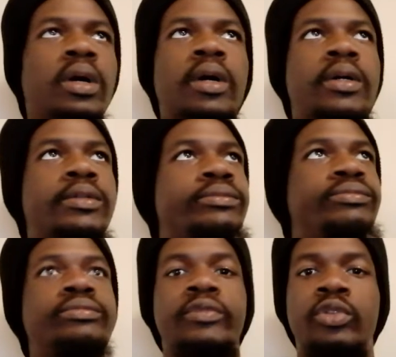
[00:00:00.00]

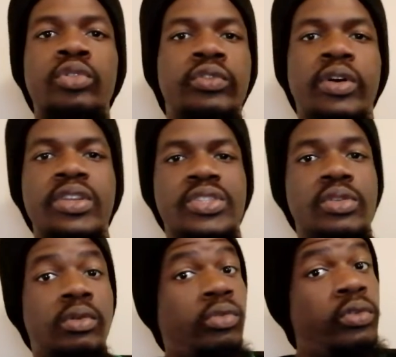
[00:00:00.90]
Ruud van
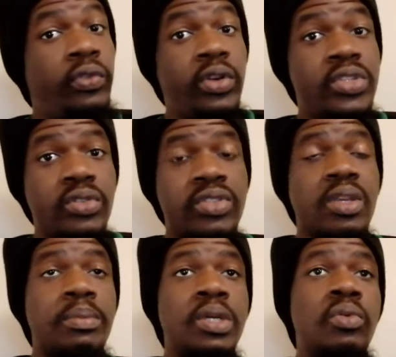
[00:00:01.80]
Nistelrooy. Ruud van Nistelrooy
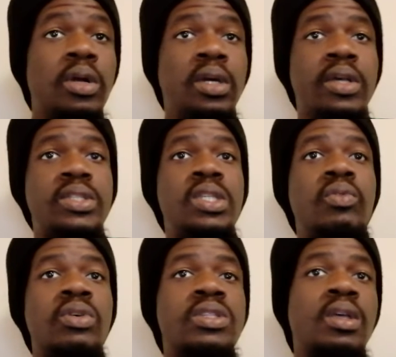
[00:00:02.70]
is a big one because he
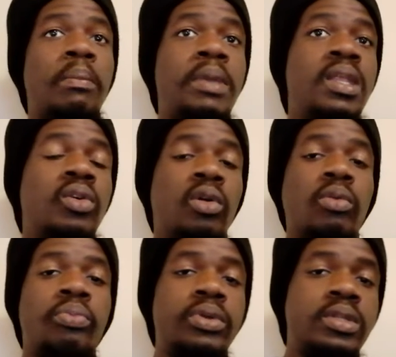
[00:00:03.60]
was a main
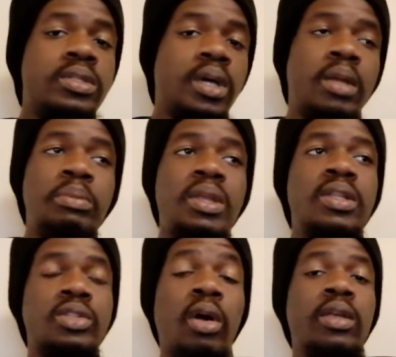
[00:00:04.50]
culprit and
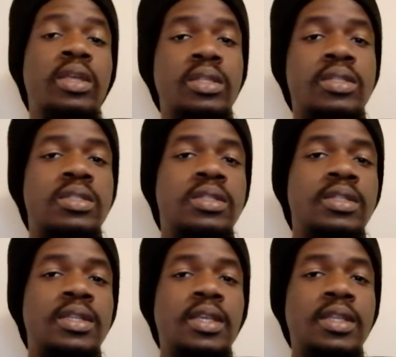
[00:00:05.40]
main target
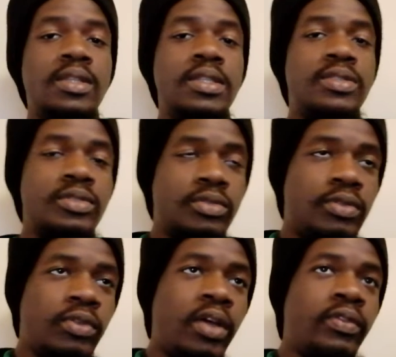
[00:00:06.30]
in this
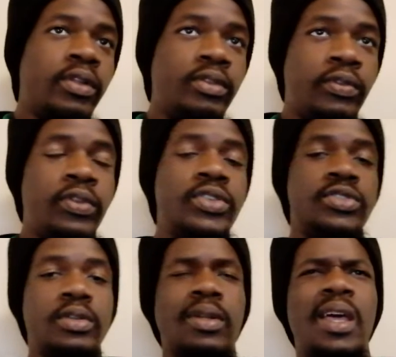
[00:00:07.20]
rivalry
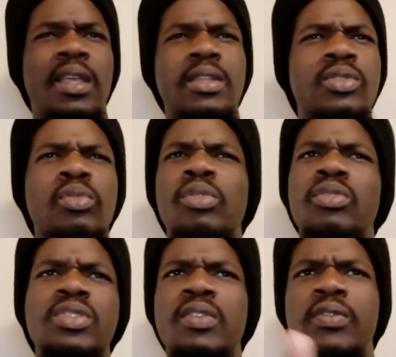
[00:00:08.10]
fixture, like in
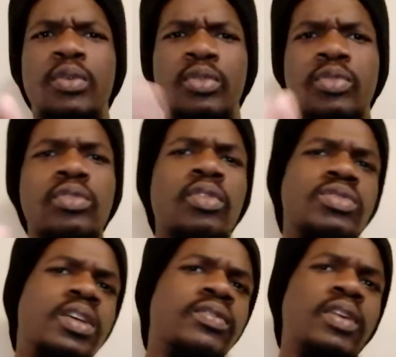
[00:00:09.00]
2004,
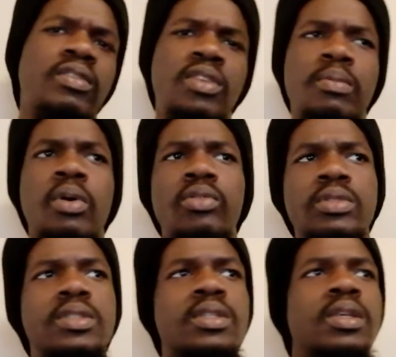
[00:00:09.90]
2005,
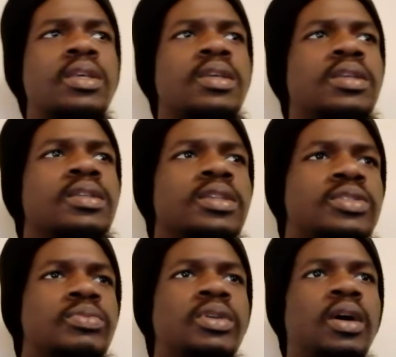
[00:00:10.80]
thereabouts.
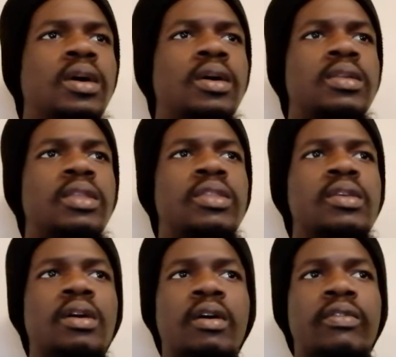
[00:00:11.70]
You
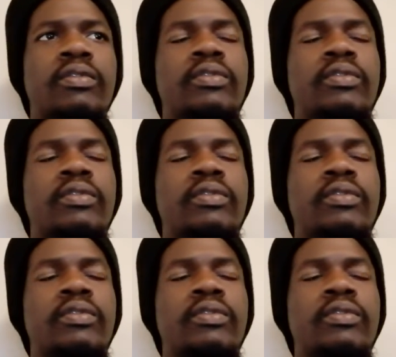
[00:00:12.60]
think of,